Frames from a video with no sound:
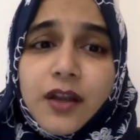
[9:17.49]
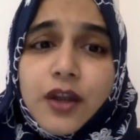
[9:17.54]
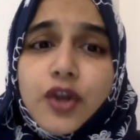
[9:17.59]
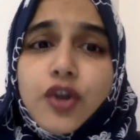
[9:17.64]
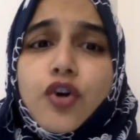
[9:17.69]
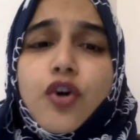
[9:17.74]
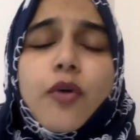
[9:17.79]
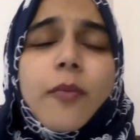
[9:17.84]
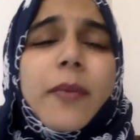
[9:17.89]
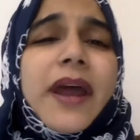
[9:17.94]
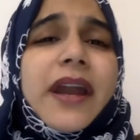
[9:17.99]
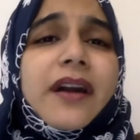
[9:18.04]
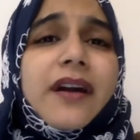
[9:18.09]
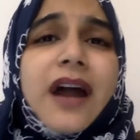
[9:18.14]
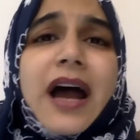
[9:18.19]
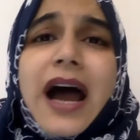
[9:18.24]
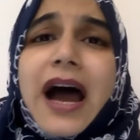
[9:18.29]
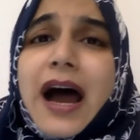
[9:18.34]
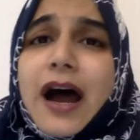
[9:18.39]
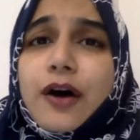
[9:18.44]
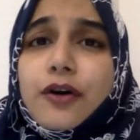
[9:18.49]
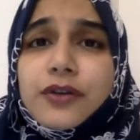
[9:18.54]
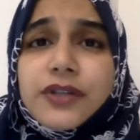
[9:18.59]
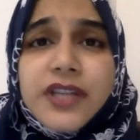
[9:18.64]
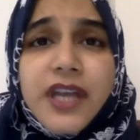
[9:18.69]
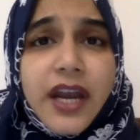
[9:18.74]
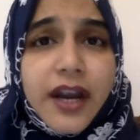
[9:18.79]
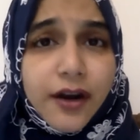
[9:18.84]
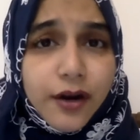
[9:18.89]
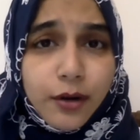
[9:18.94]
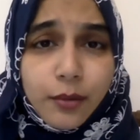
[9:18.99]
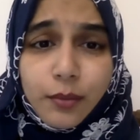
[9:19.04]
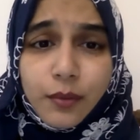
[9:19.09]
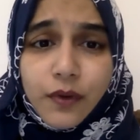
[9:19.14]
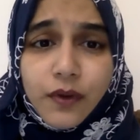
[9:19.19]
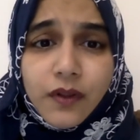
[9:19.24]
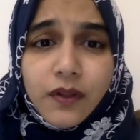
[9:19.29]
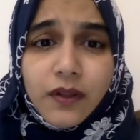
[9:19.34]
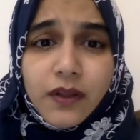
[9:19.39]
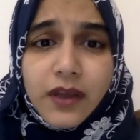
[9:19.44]
No matter how
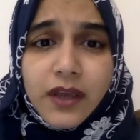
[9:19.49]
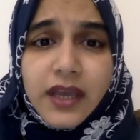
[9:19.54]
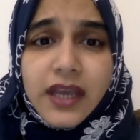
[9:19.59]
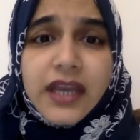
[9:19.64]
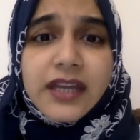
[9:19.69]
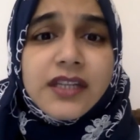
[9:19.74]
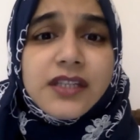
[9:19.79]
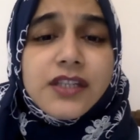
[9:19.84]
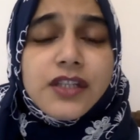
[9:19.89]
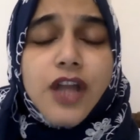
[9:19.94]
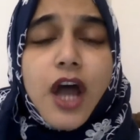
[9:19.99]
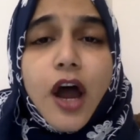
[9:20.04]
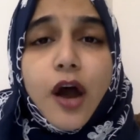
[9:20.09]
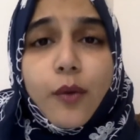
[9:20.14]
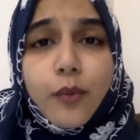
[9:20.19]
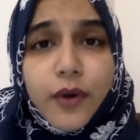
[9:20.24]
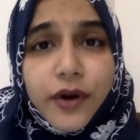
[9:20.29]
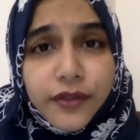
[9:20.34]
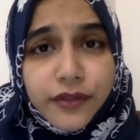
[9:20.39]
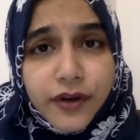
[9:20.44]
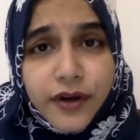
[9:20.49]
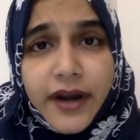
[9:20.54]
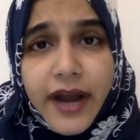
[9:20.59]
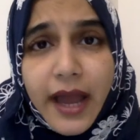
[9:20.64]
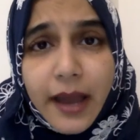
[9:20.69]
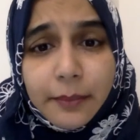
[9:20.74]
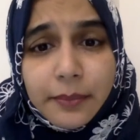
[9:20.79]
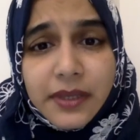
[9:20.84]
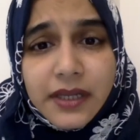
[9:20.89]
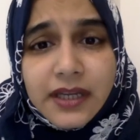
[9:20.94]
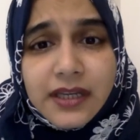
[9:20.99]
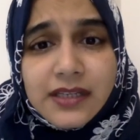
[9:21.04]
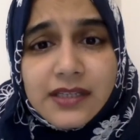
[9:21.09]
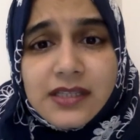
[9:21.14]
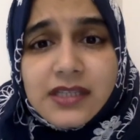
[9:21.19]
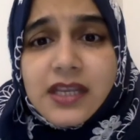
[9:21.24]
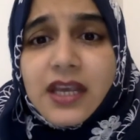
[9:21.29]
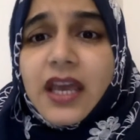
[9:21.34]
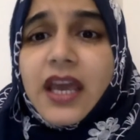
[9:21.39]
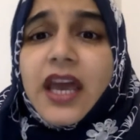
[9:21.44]
terrible, it is not worth your
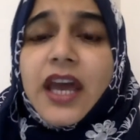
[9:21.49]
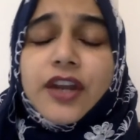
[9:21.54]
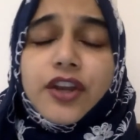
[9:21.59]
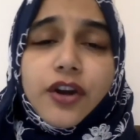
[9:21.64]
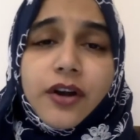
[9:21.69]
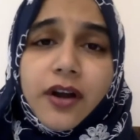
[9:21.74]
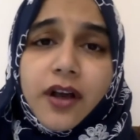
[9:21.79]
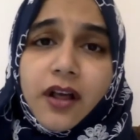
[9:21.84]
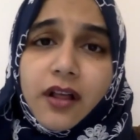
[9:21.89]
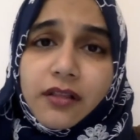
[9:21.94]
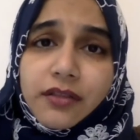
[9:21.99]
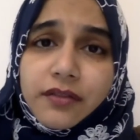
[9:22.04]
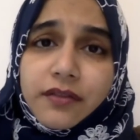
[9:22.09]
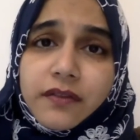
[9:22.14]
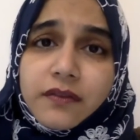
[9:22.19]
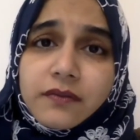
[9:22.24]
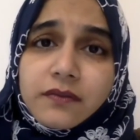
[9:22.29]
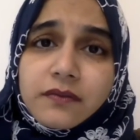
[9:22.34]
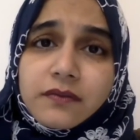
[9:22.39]
happiness and your health.